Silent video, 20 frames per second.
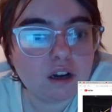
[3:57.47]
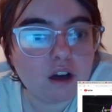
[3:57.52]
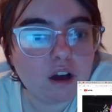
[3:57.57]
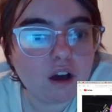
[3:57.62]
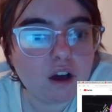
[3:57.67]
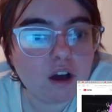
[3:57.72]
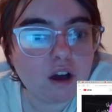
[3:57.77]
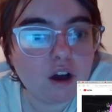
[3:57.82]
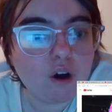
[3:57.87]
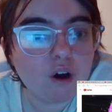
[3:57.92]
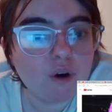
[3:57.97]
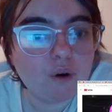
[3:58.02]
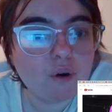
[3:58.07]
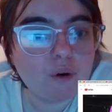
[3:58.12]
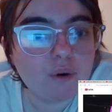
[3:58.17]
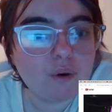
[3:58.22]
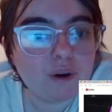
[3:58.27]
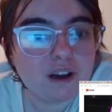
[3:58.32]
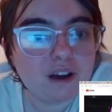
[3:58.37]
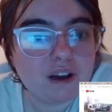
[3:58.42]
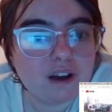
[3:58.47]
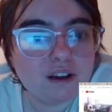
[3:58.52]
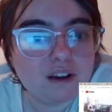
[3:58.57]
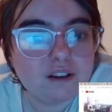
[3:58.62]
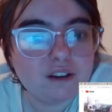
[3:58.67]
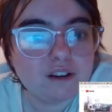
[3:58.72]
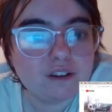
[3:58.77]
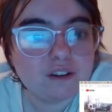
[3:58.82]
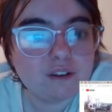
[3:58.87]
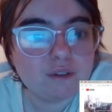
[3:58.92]
Oh!
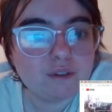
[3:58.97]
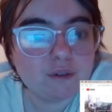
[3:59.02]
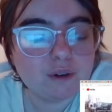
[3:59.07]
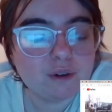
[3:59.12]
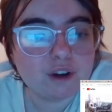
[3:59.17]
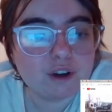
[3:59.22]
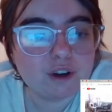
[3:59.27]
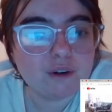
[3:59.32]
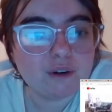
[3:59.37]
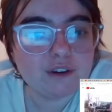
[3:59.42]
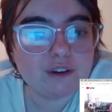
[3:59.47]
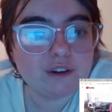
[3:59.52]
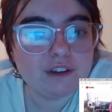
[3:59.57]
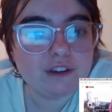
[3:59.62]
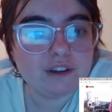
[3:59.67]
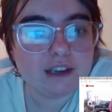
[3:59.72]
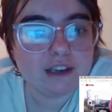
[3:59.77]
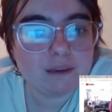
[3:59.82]
We're going to the